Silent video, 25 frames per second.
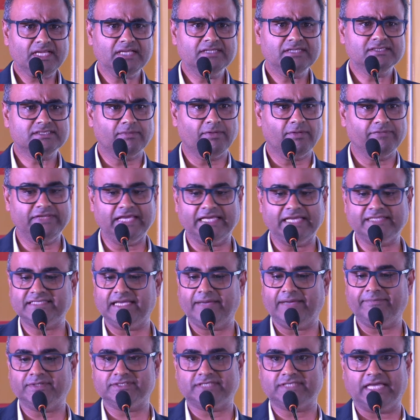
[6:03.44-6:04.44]
Some of the
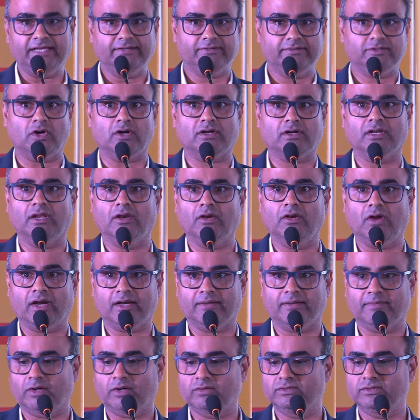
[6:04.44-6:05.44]
examples, I talked a lot
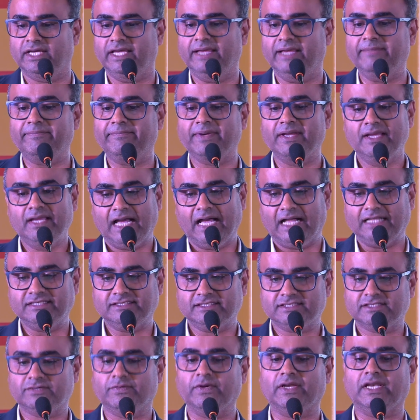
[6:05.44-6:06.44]
about the hip. I'll
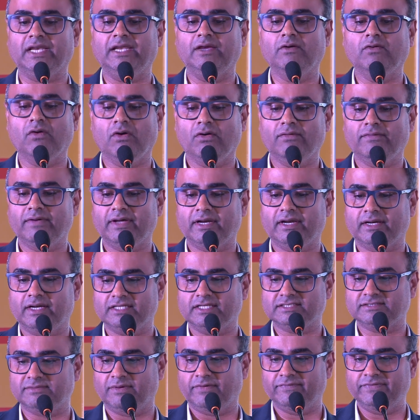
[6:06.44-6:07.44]
just quickly go
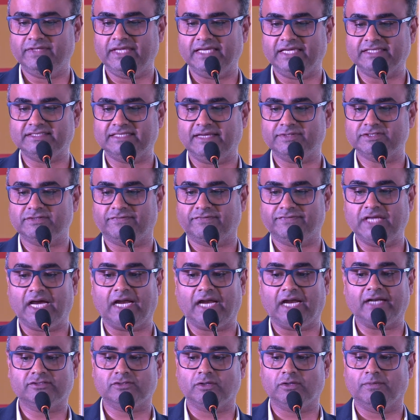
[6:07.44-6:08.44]
over some of the examples of the
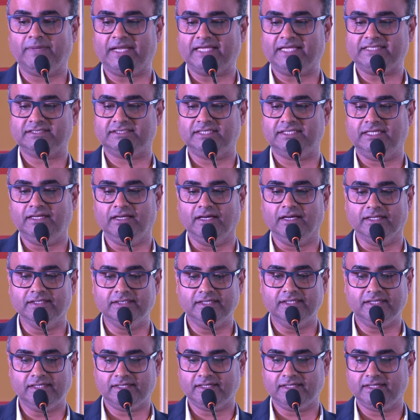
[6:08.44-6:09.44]
arthroplasty in
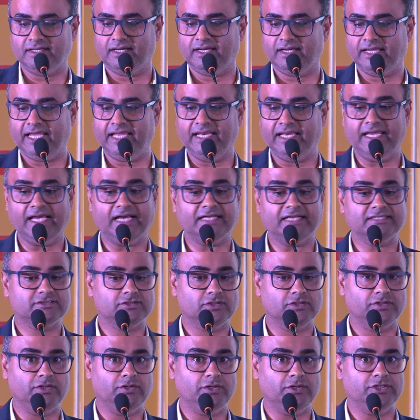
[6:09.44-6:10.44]
other areas.
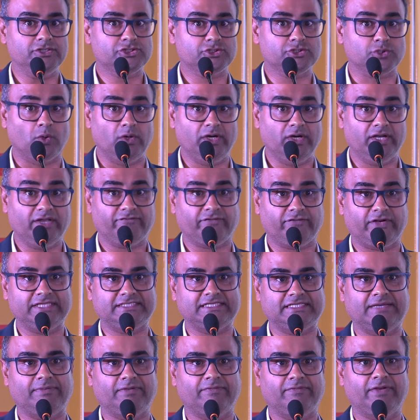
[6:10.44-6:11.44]
So, in shoulder, for
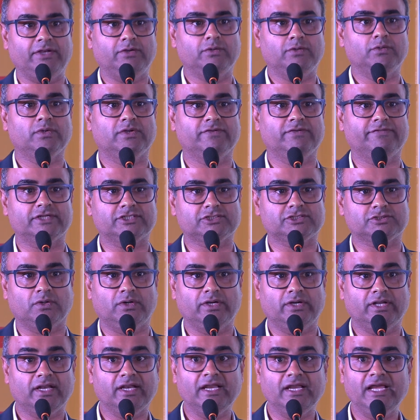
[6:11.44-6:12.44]
example, when you do reverse
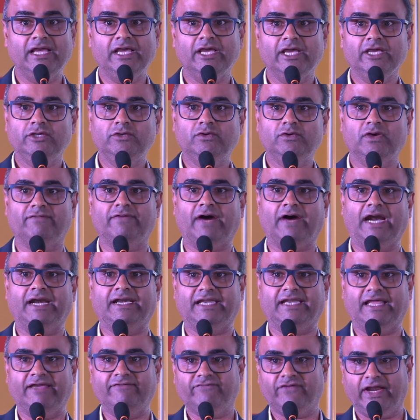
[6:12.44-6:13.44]
shoulder, you have
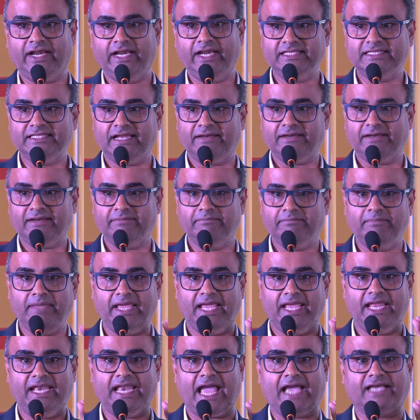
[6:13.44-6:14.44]
hard time finding that
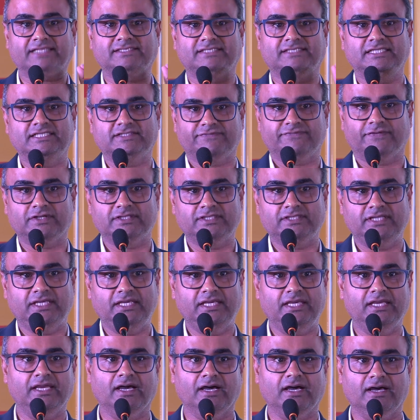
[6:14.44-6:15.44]
main axis for
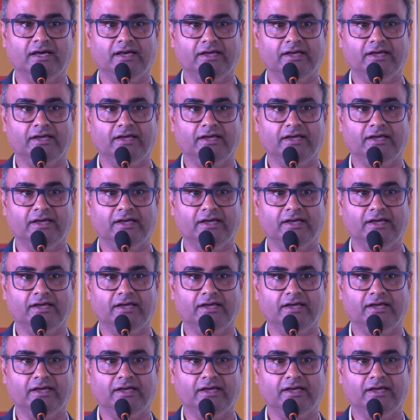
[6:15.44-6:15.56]
the